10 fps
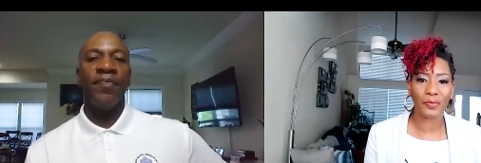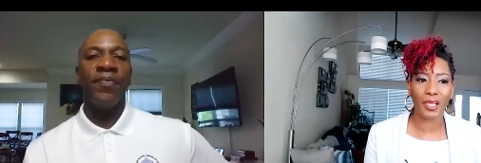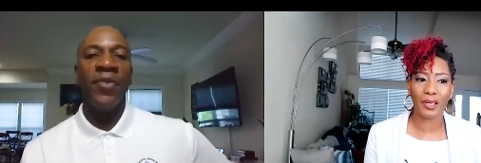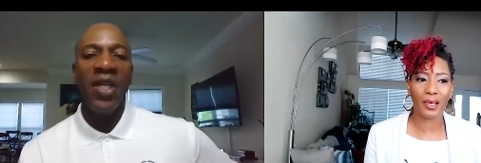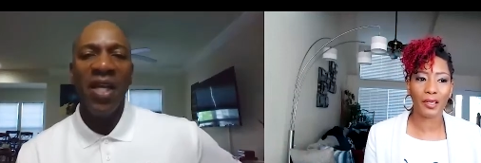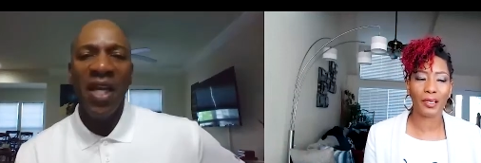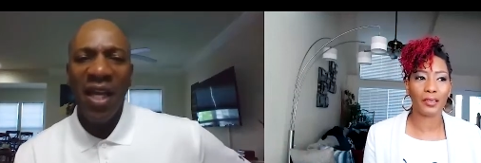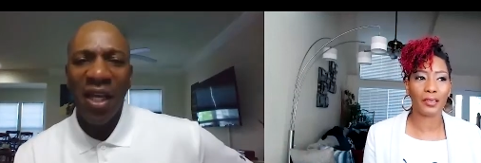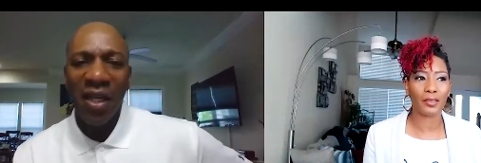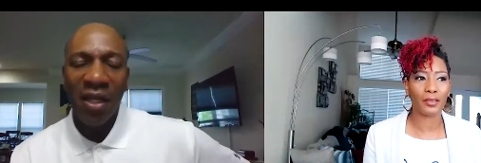Speaker 1: And I, and
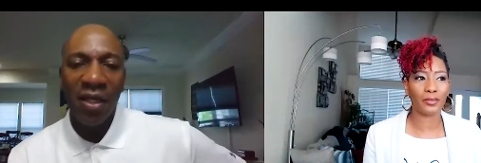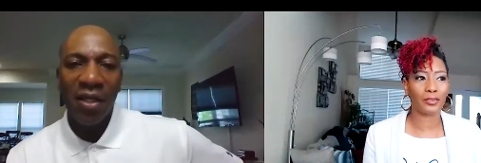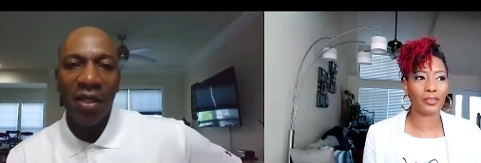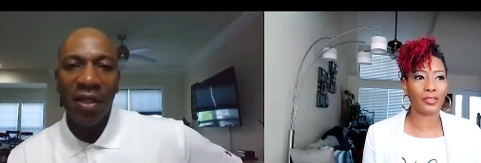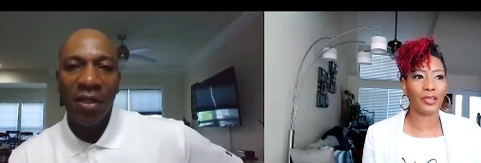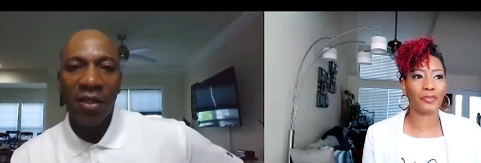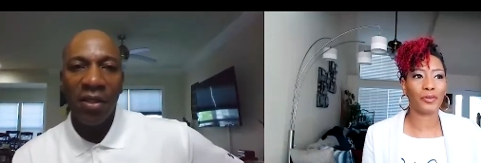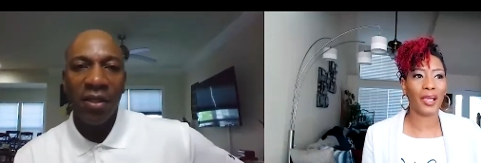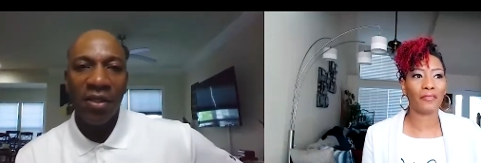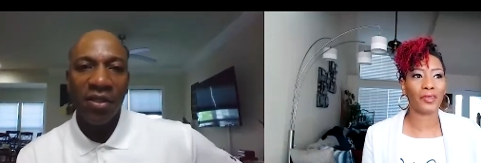you, if
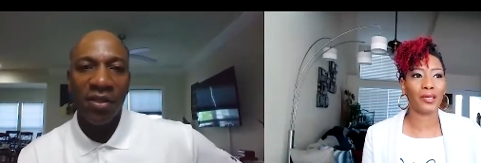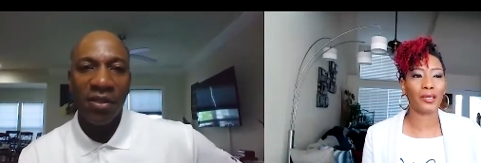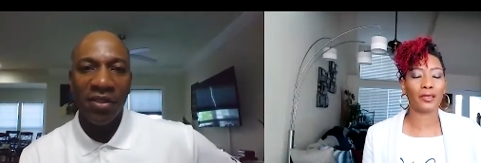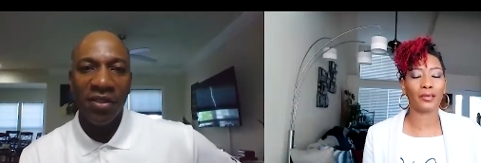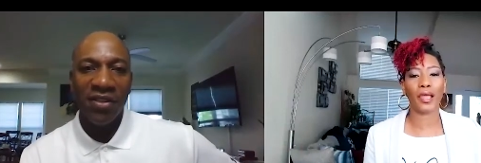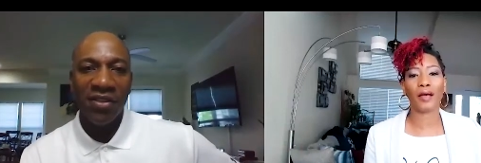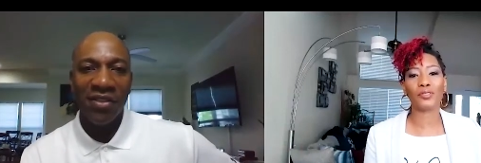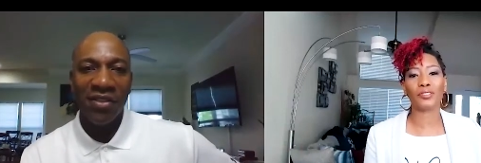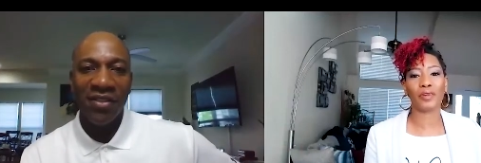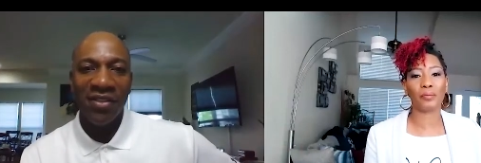you have any
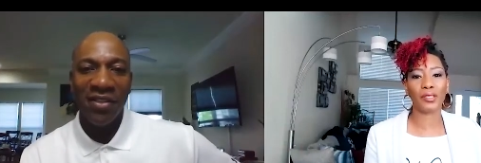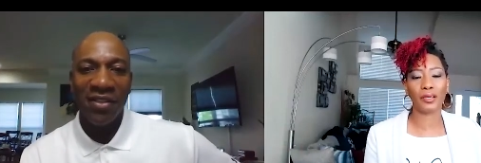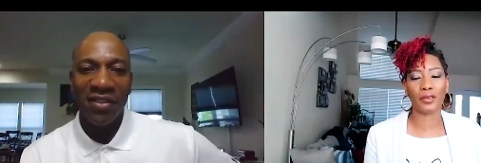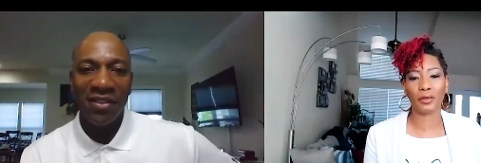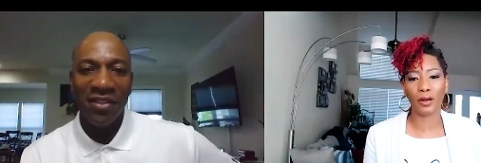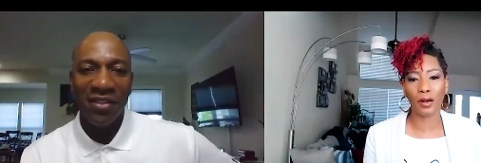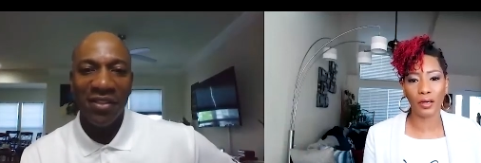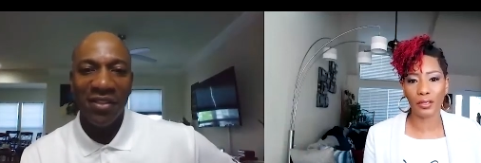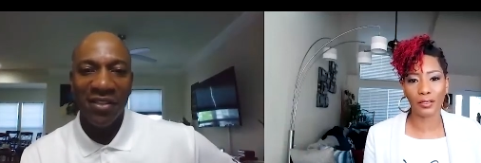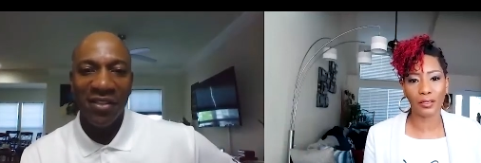ounce of empathy in your
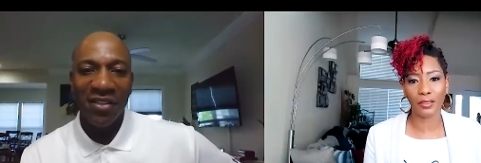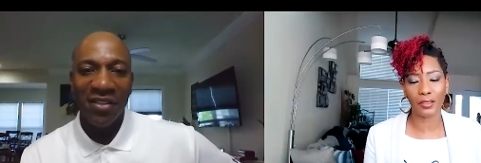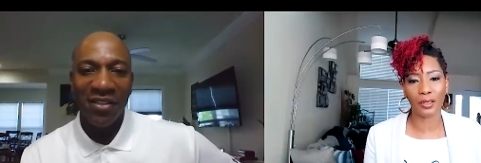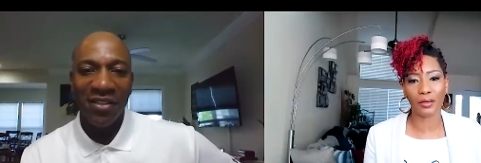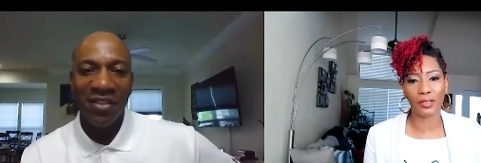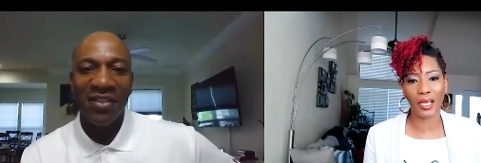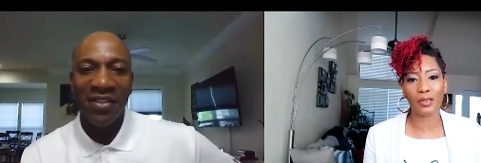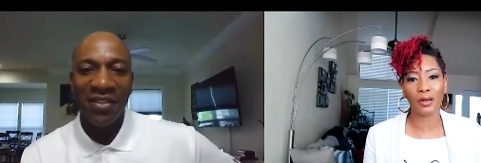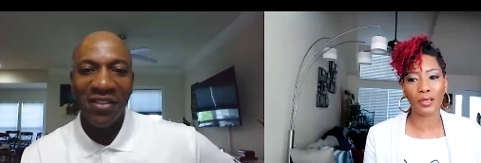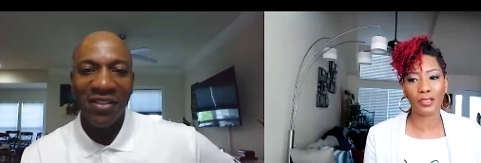heart, you know,
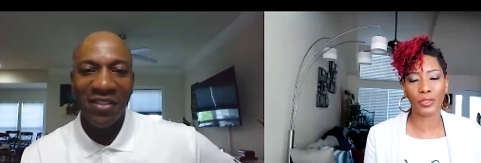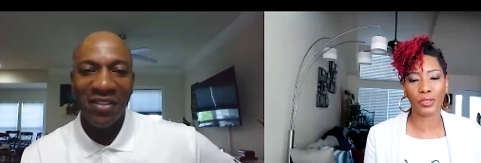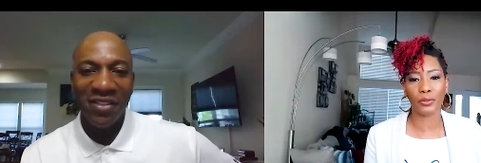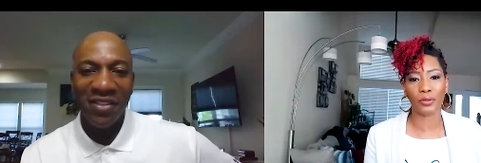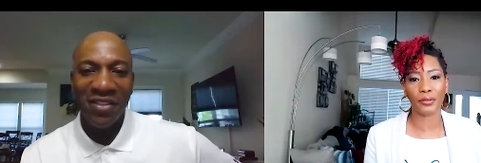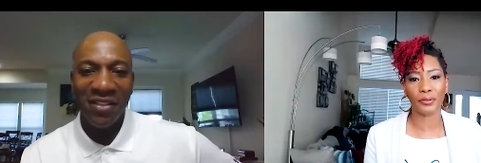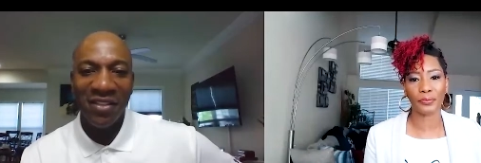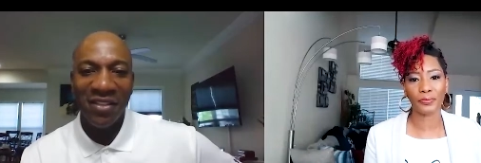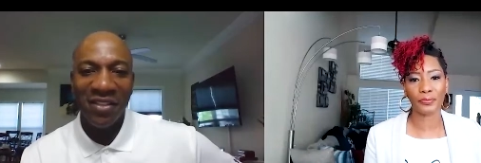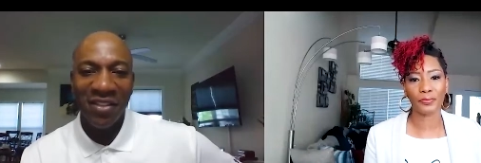that's hard to ignore.
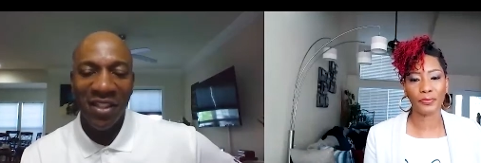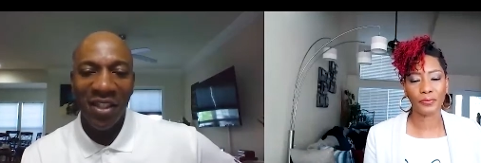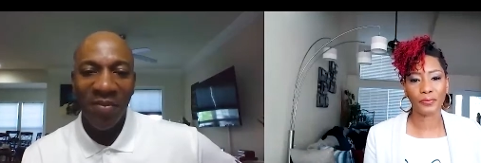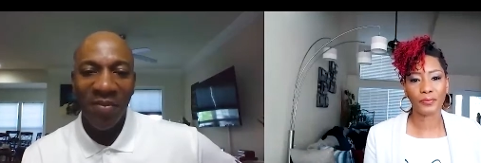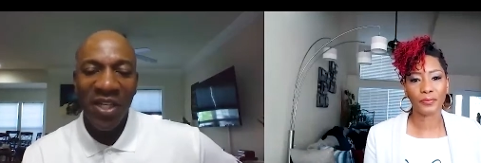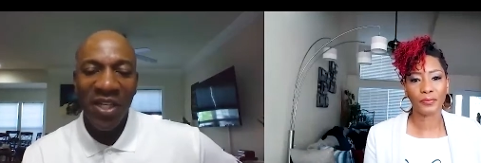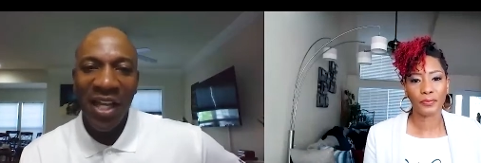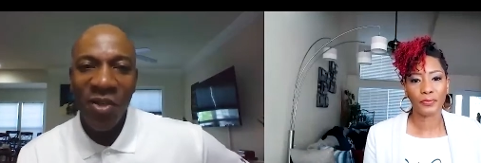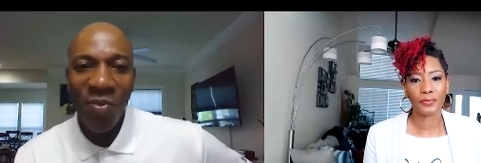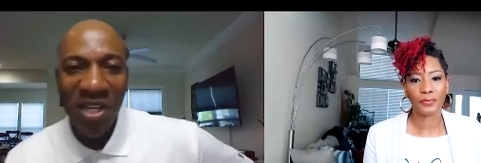
Speaker 2: Yeah. Hey,
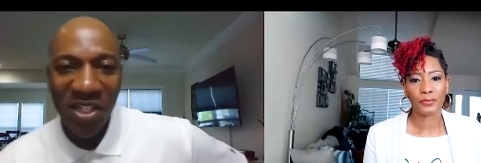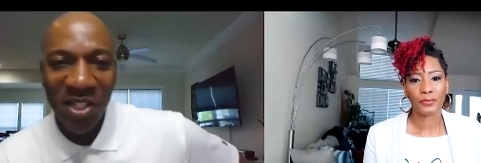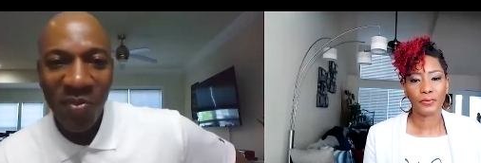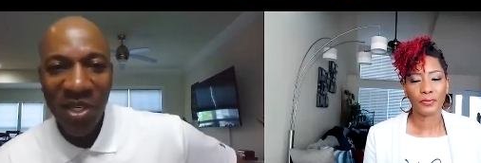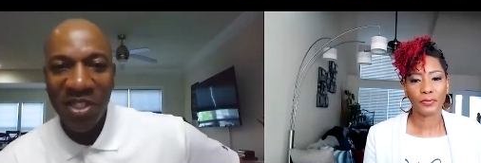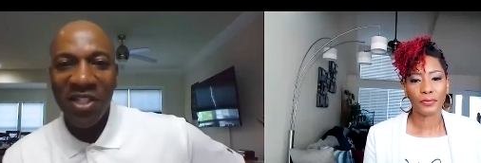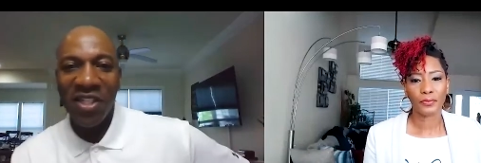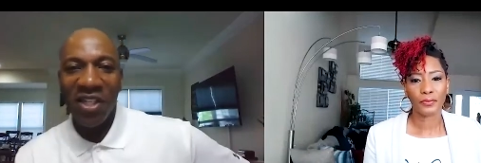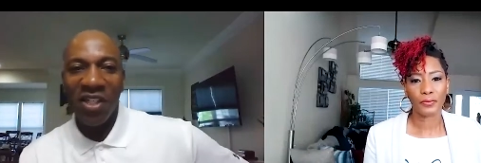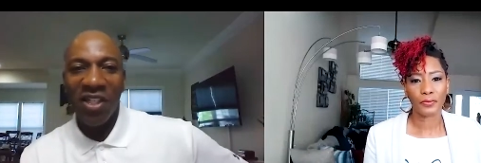you've been in this business
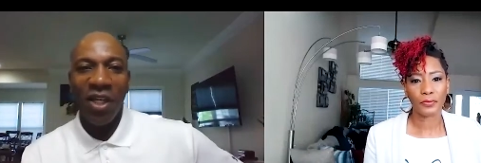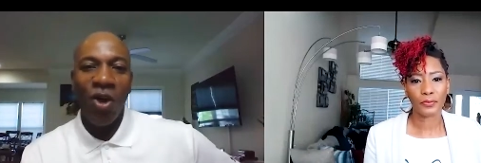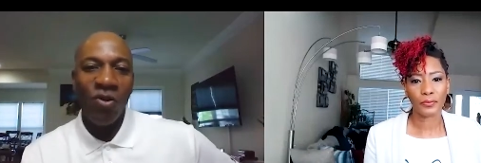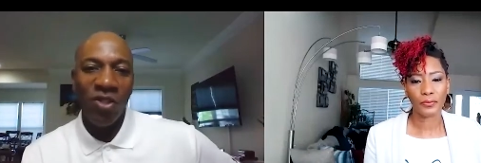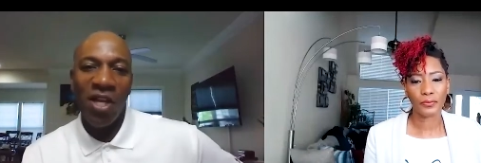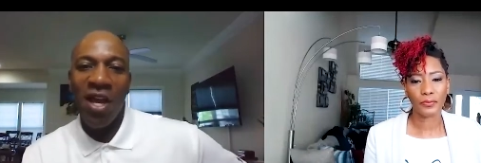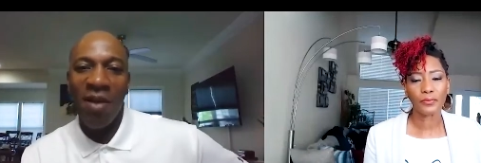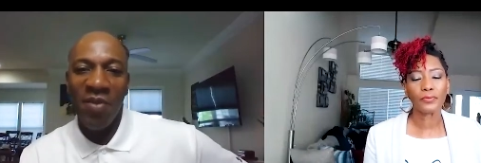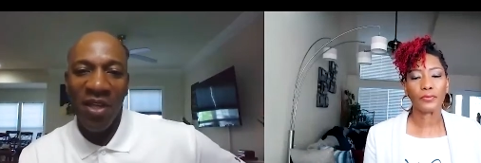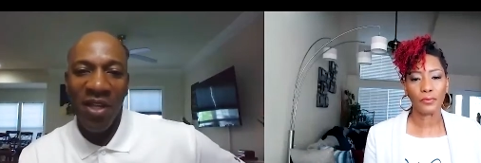uh, a long
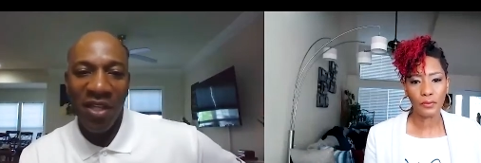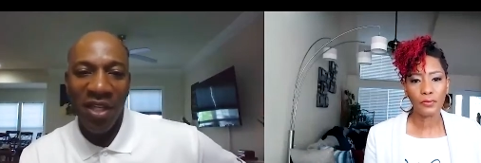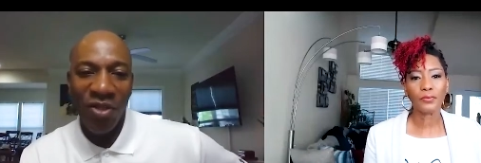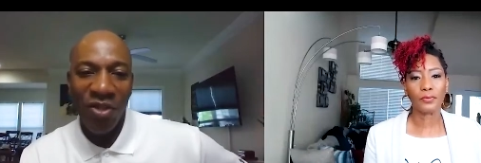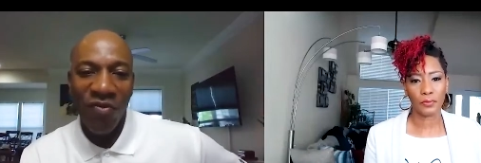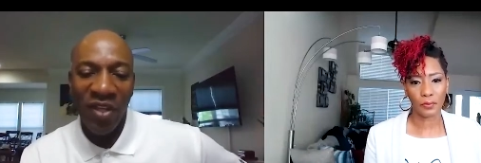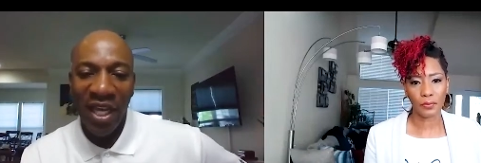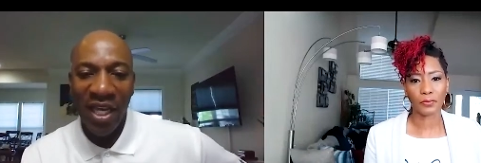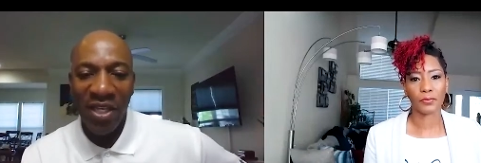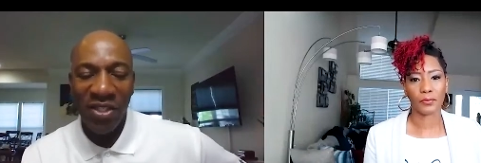time and, and you've
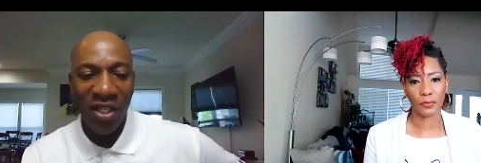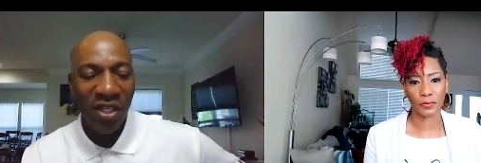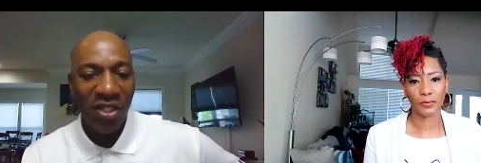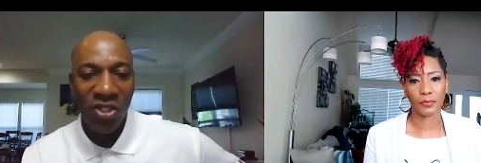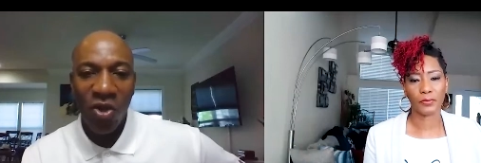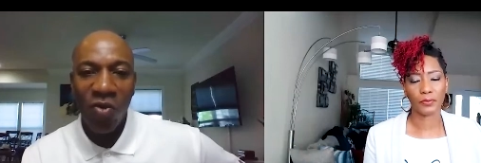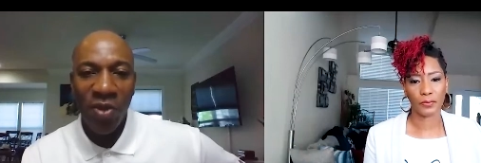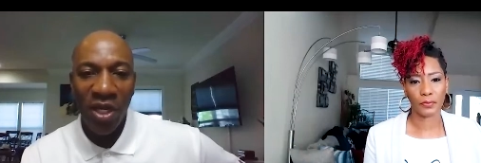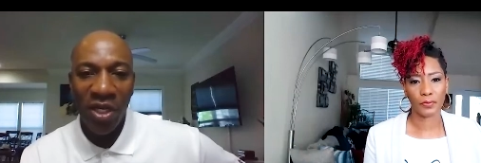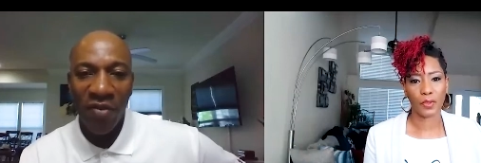engaged in so
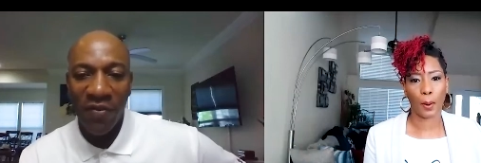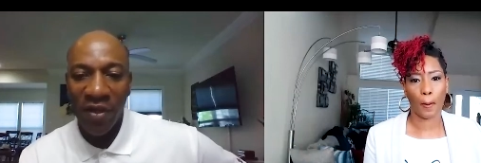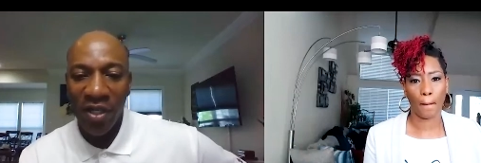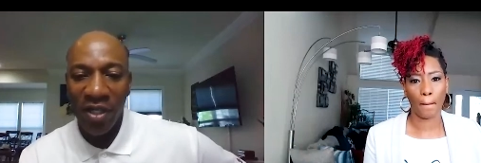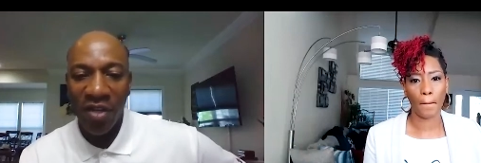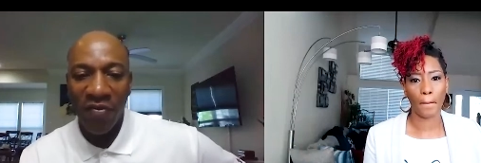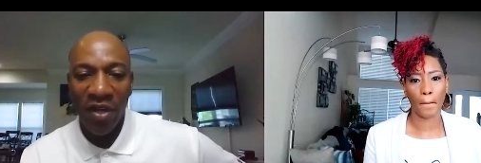many different, different